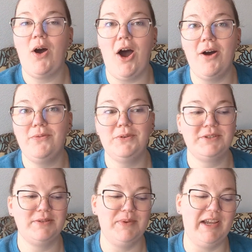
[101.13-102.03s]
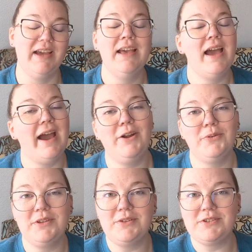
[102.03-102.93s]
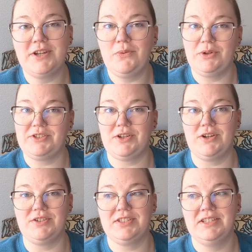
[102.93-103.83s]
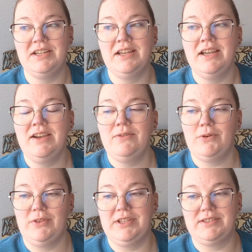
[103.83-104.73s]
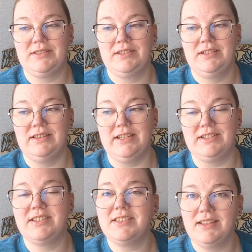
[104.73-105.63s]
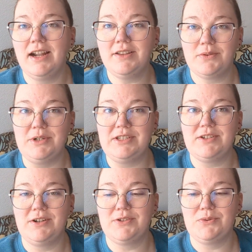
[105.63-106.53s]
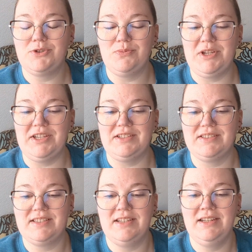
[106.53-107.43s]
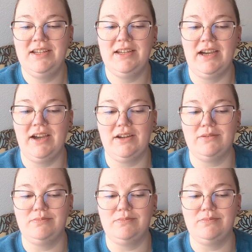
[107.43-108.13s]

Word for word: awful to me. I don't think there's any 1-stars for this list. It's a lot of 3 stars, which means, it